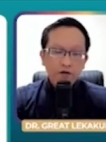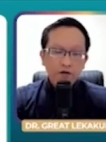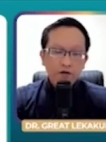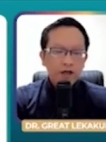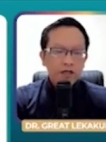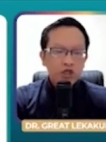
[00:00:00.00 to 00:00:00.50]

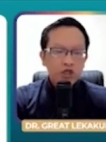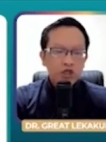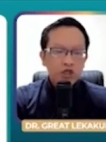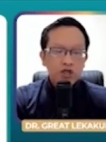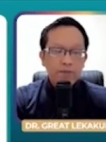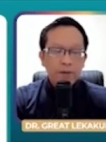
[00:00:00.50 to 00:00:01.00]
identify
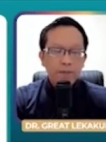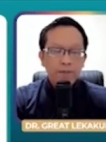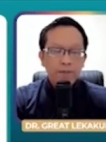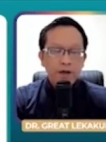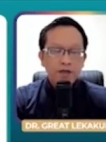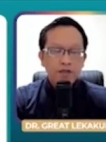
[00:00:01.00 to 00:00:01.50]
the change
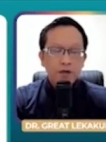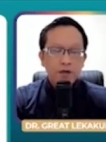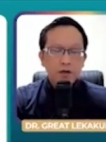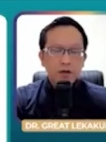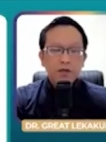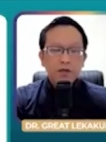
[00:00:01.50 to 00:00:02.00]
of Phin
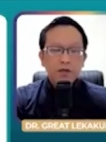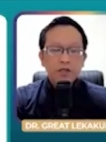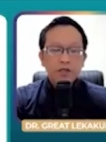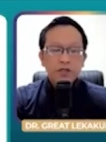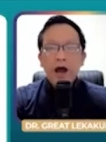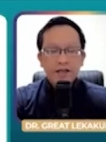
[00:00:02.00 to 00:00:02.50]
Pia's
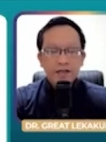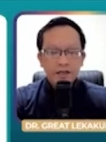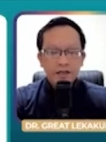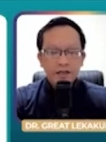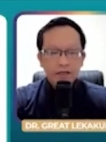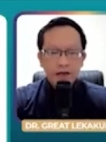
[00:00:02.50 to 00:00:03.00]
musical
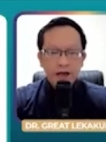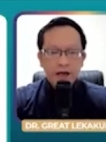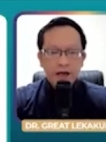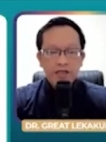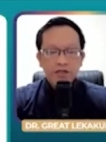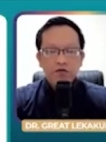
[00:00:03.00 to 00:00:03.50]

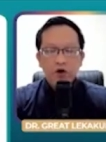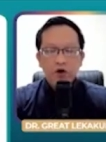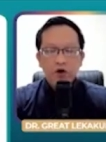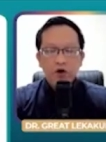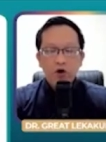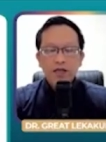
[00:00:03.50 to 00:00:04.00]
identity and
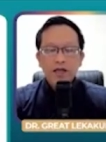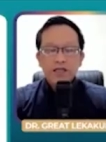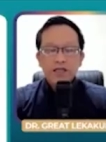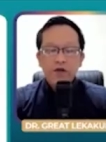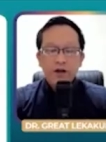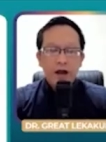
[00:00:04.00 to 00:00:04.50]
its
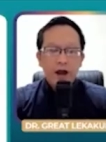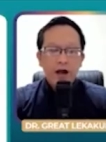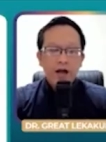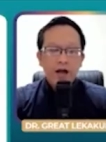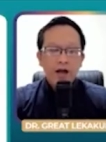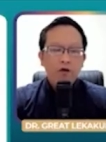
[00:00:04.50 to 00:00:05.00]
variety in
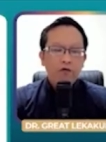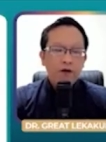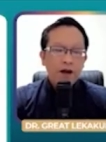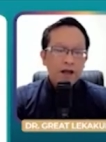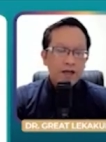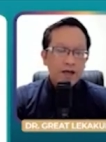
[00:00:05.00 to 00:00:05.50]
different areas
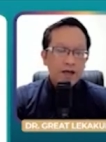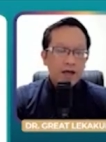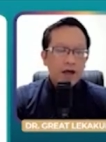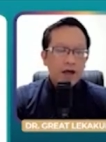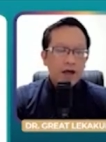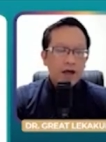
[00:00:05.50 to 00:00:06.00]
of
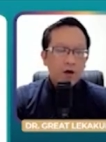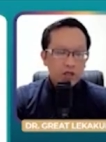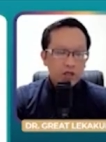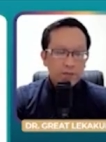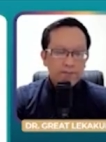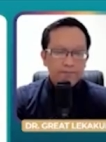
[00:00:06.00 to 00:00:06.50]
Lanna
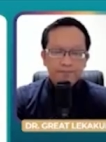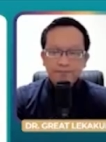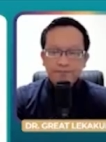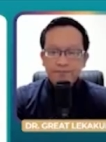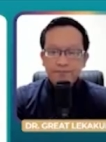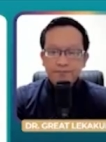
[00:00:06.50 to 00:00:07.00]
region.